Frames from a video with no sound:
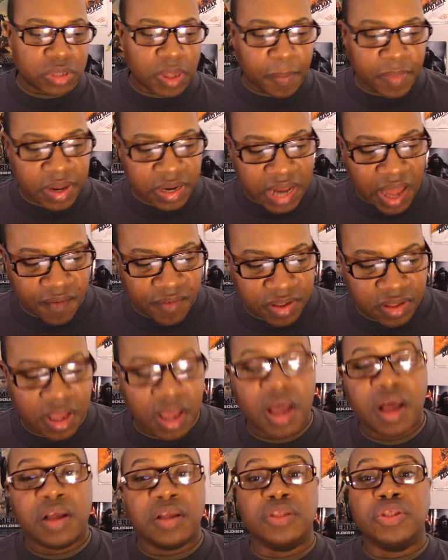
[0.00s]
number 11
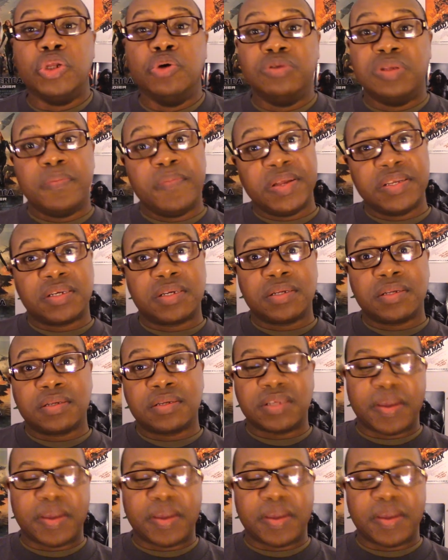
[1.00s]
New Dimensions.